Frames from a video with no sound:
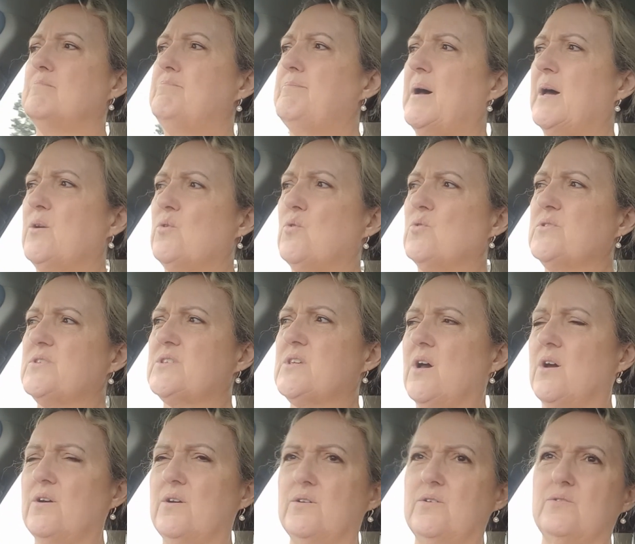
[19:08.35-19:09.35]
but
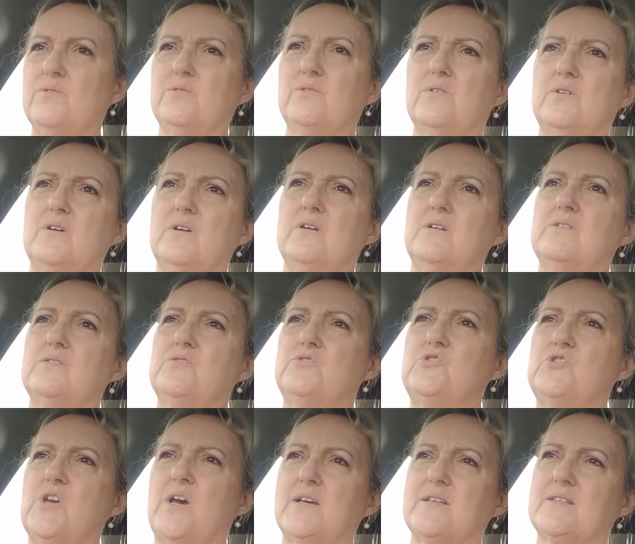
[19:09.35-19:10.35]
also
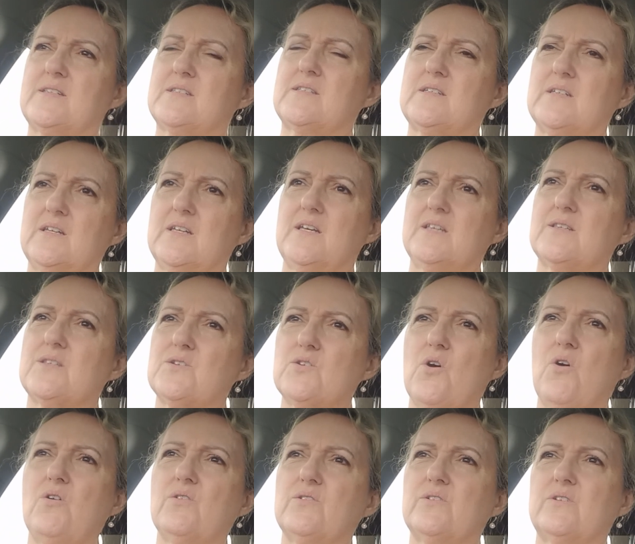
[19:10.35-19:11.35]
just is
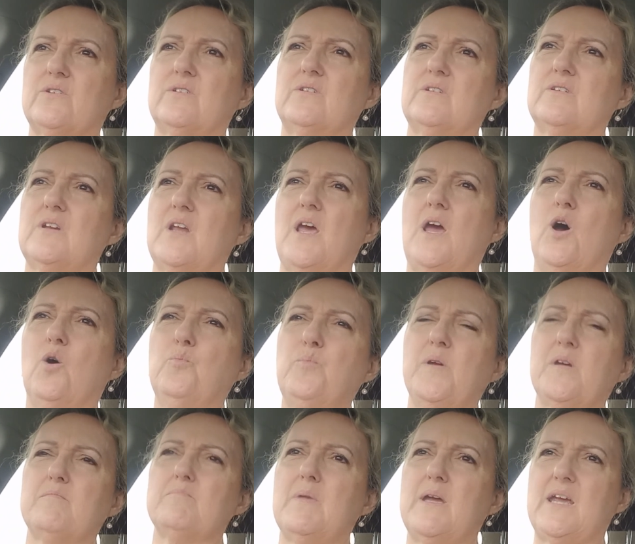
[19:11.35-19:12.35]
not
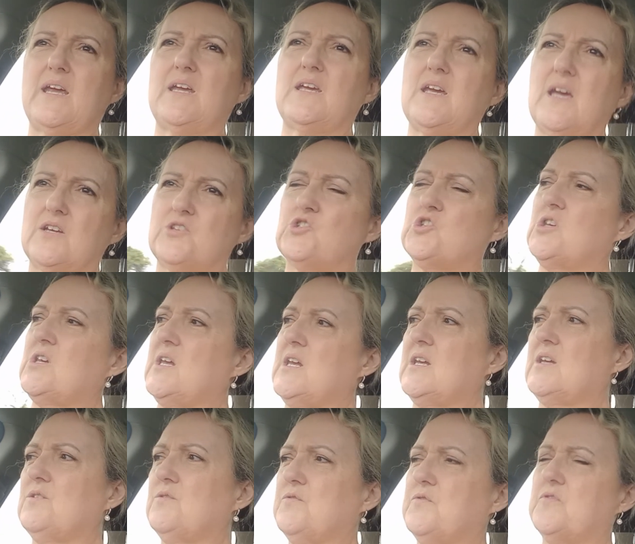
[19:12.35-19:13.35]
helping me
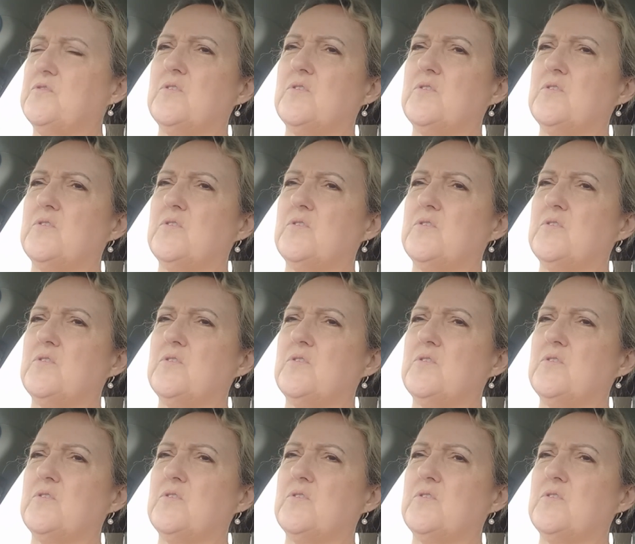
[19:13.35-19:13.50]
achieve.